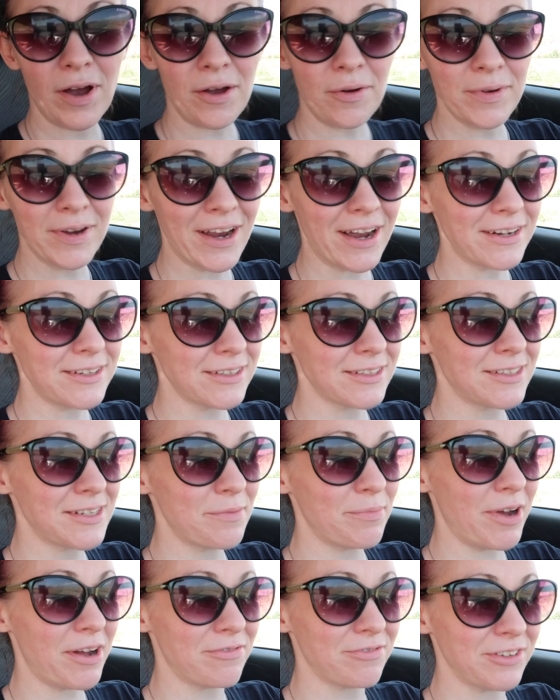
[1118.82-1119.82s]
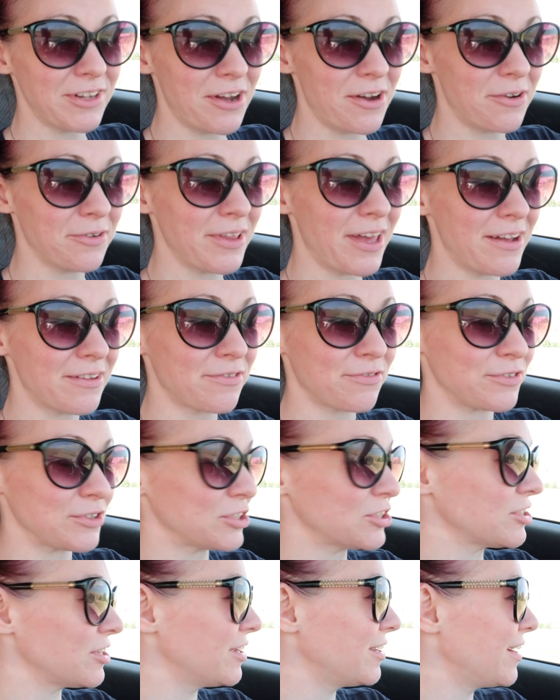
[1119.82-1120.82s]
well, we got to see Buffalo, that's for
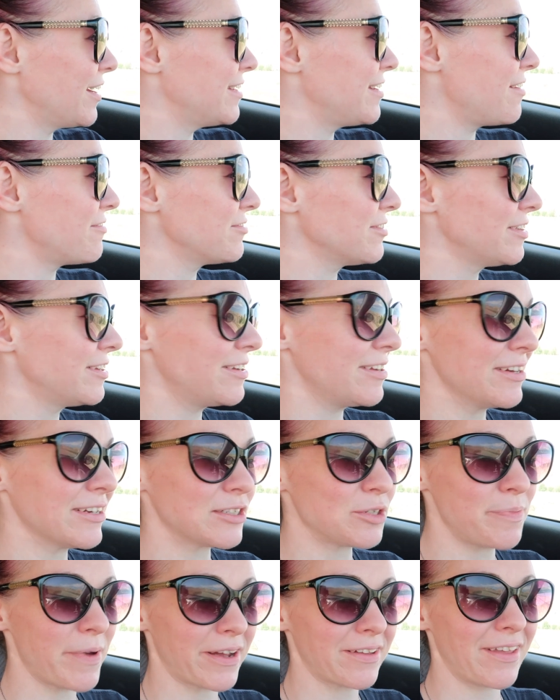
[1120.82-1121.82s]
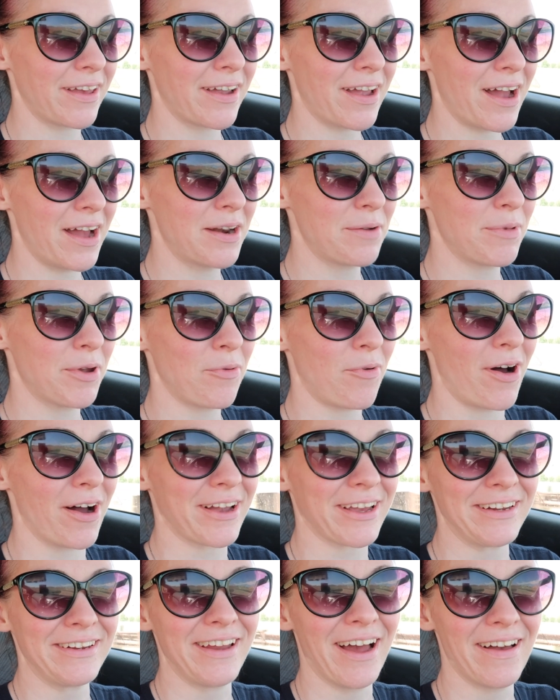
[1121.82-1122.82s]
sure. Yeah. I definitely didn't expect that guy to be
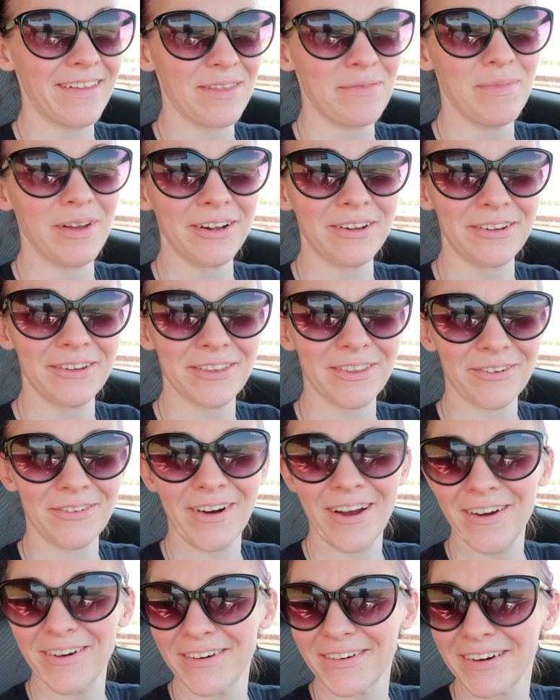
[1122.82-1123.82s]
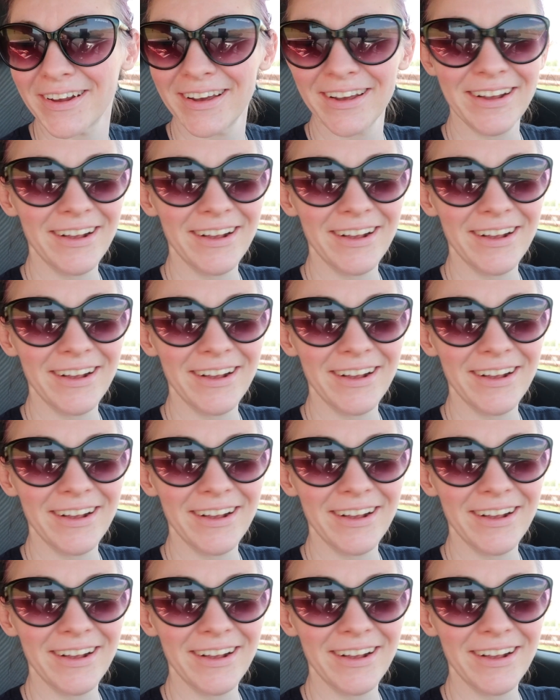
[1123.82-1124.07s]
walking down the middle of the road.